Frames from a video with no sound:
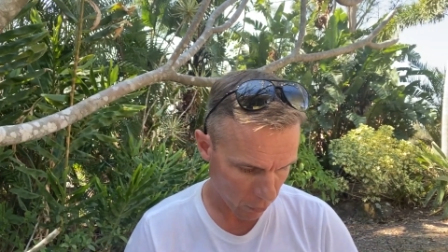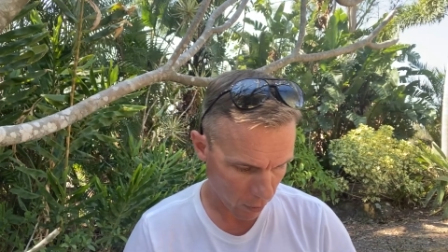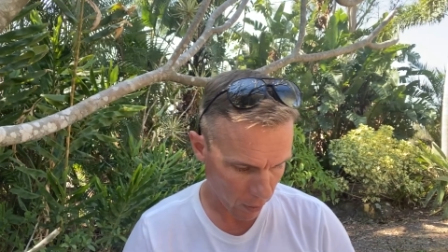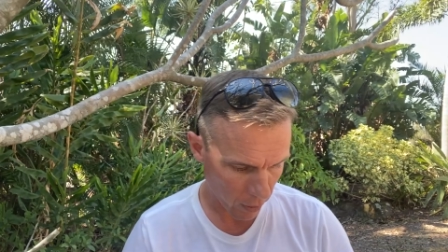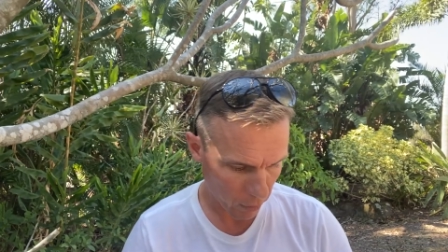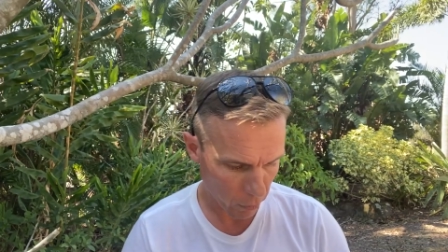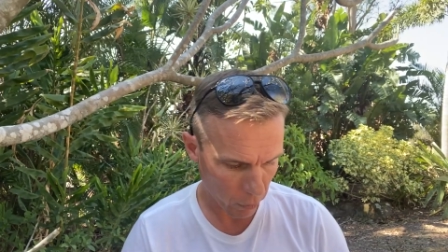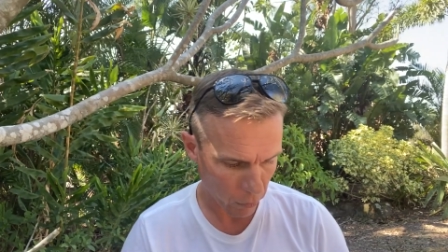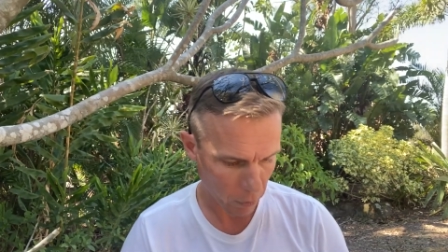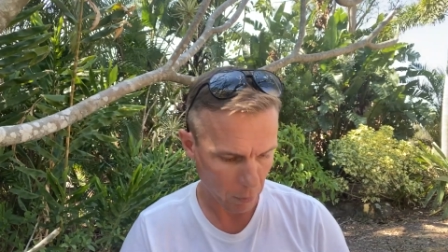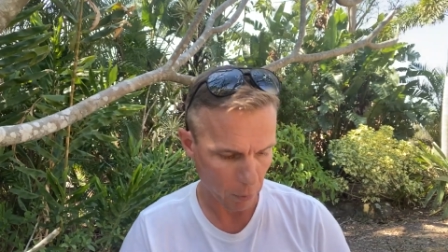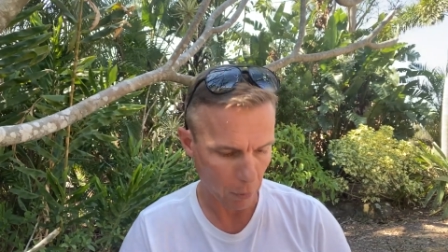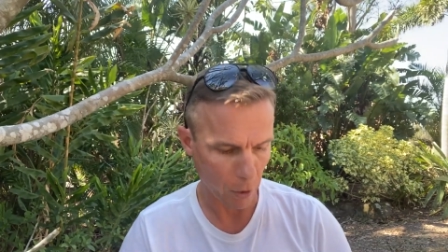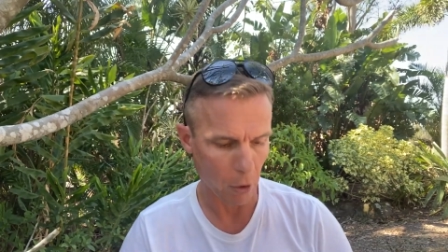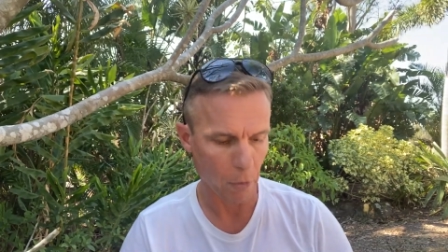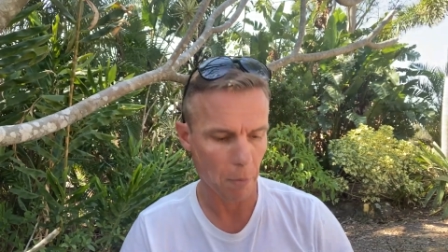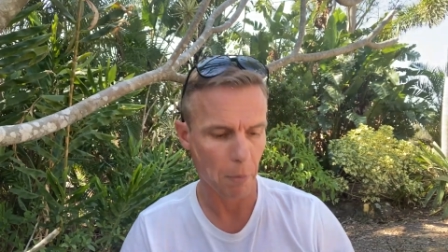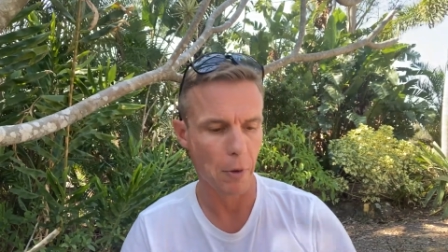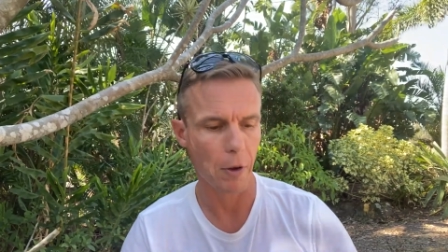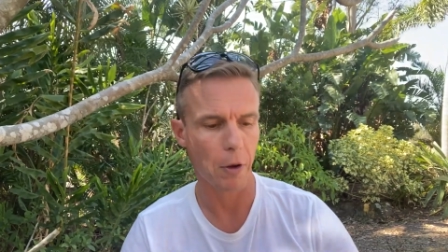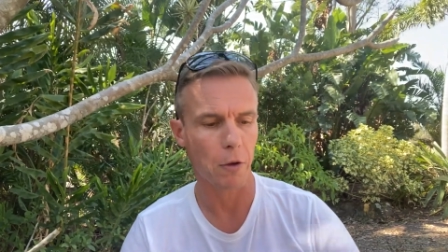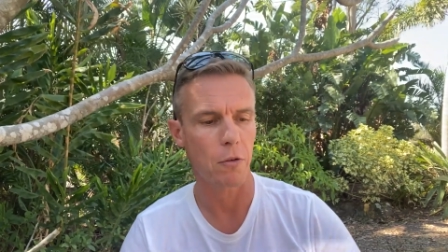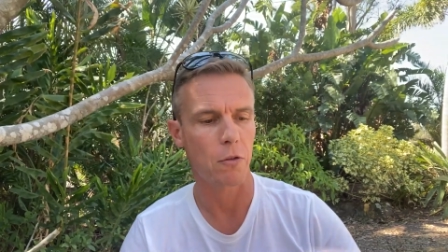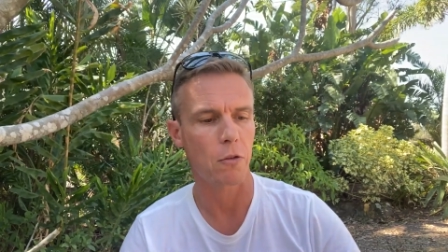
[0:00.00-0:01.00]
So this was a
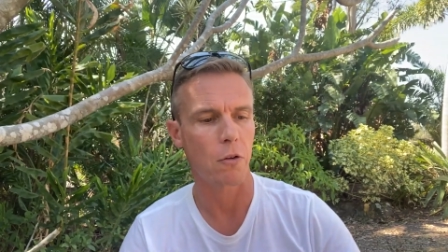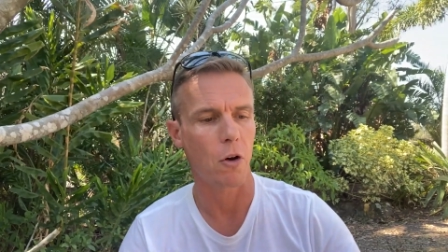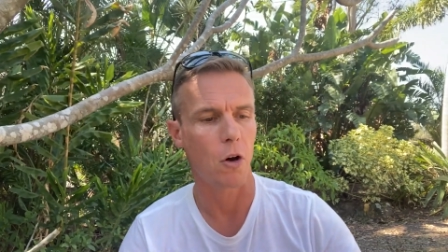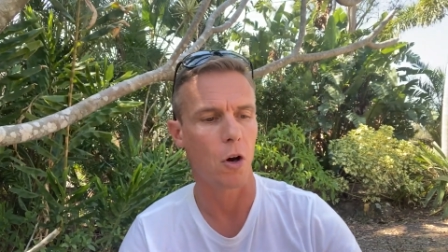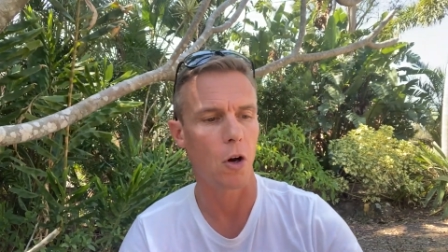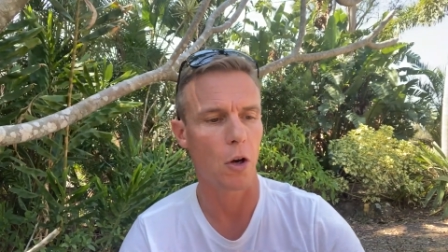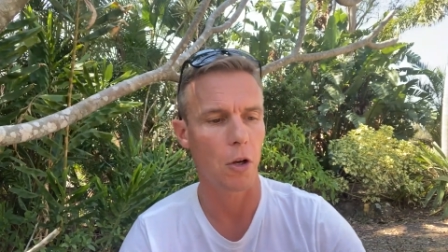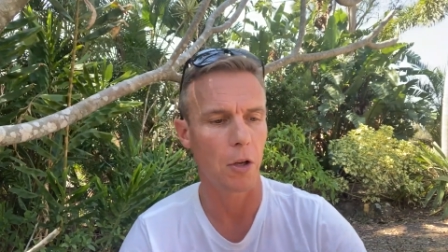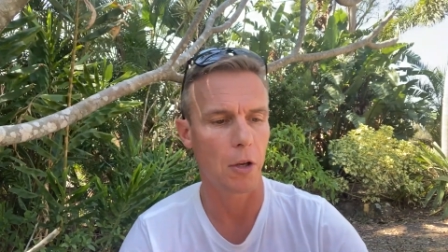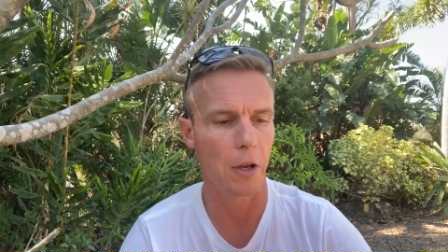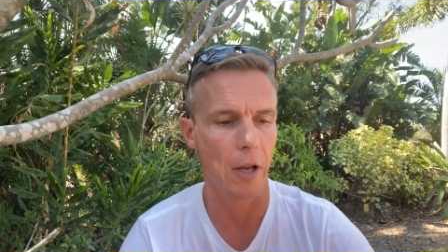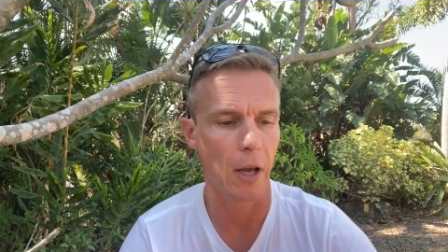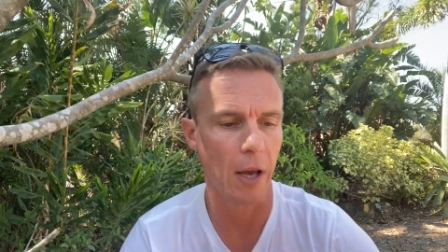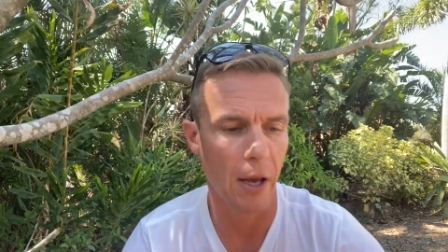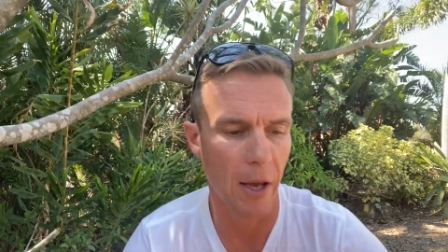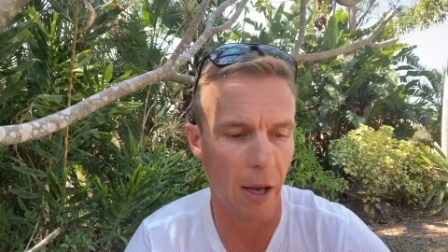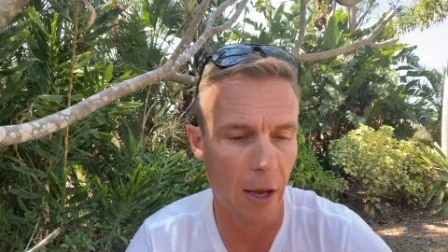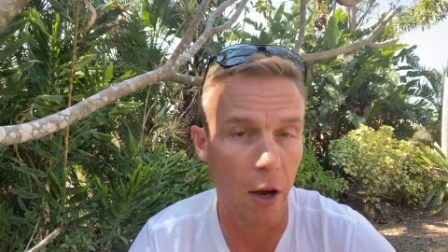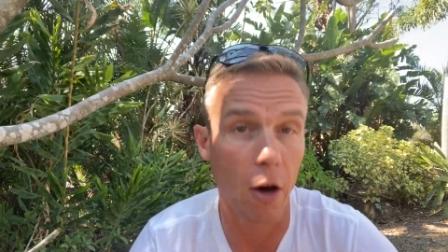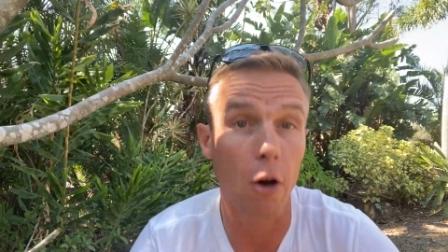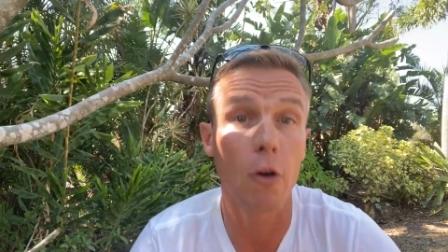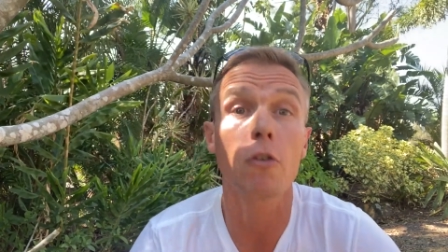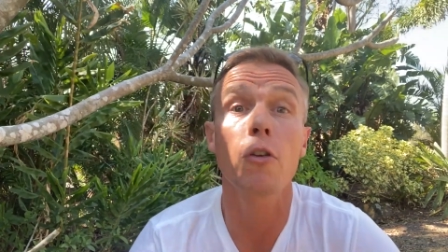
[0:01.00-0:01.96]
blog post on uh,